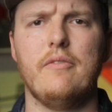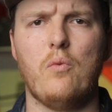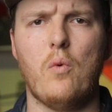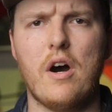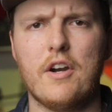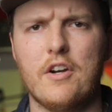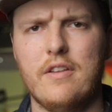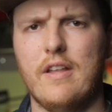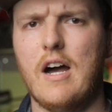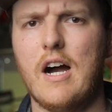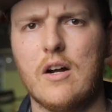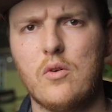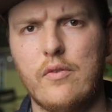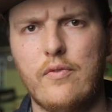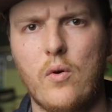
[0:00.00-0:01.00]
of water in the
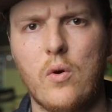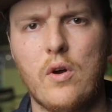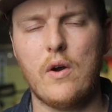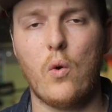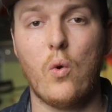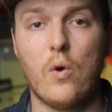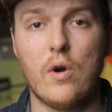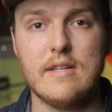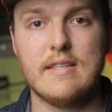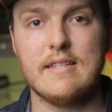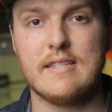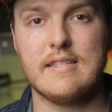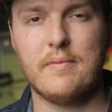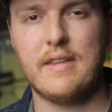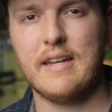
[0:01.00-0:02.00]
aquifer, or is
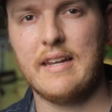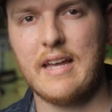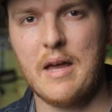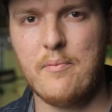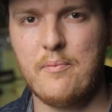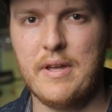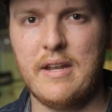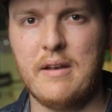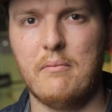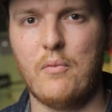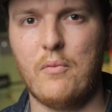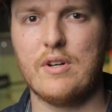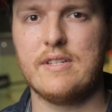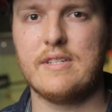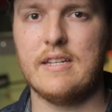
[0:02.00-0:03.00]
it something a bit
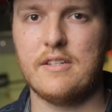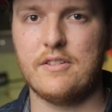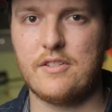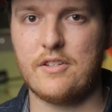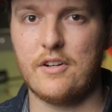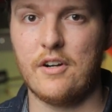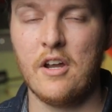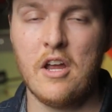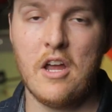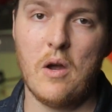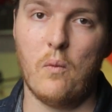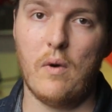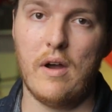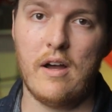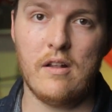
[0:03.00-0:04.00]
more sinister?
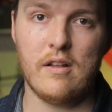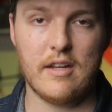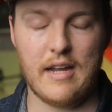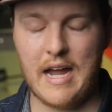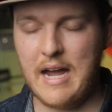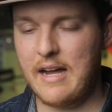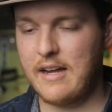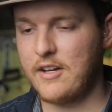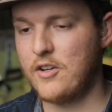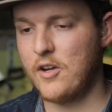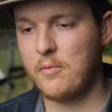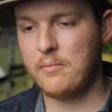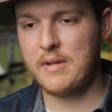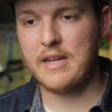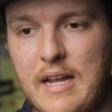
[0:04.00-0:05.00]
Well, you
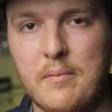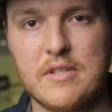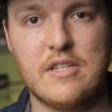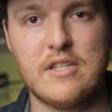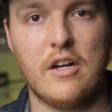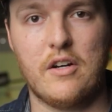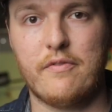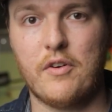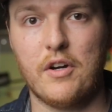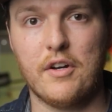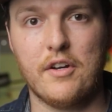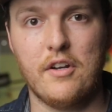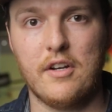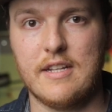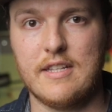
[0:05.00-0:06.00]
know me, I'm a sucker for a
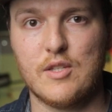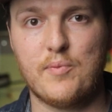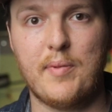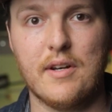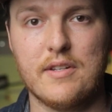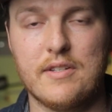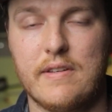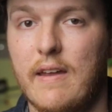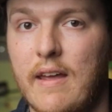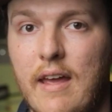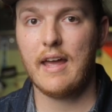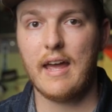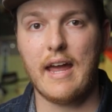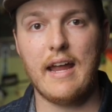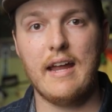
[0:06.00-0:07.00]
good conspiracy,
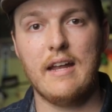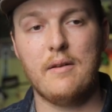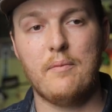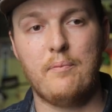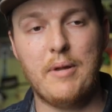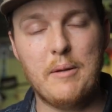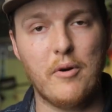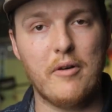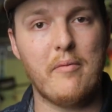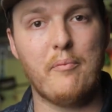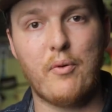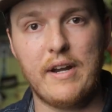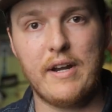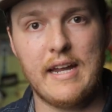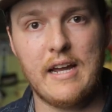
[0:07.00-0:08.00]
and people have been
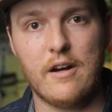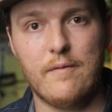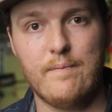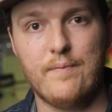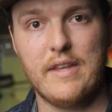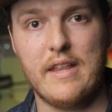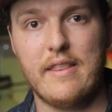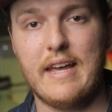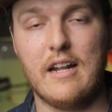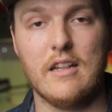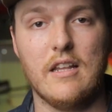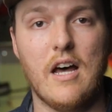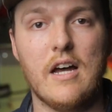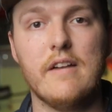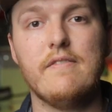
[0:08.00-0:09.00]
pointing out that a
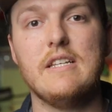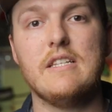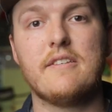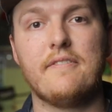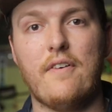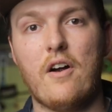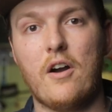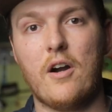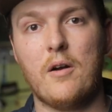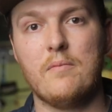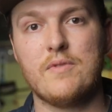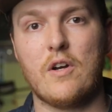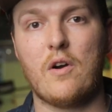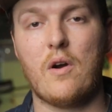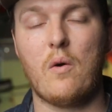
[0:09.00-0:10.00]
lot of these
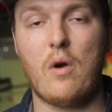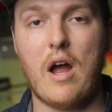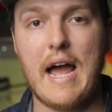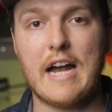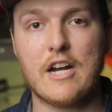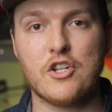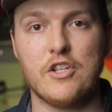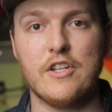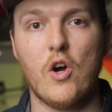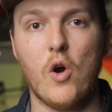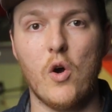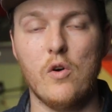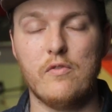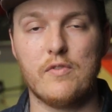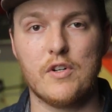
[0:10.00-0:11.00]
farms are actually
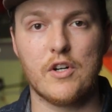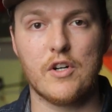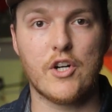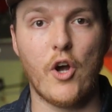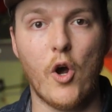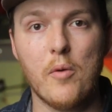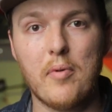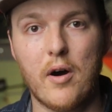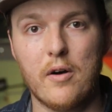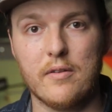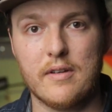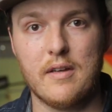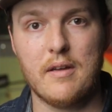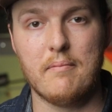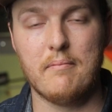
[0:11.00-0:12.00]
over
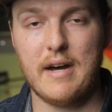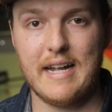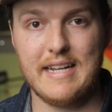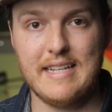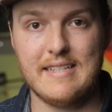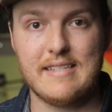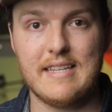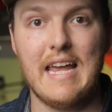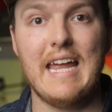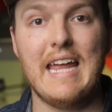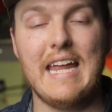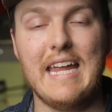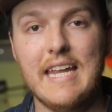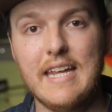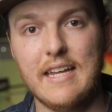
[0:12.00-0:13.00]
cobalt mines
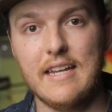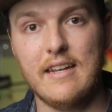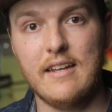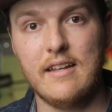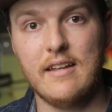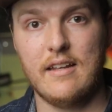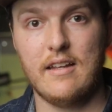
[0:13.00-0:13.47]
in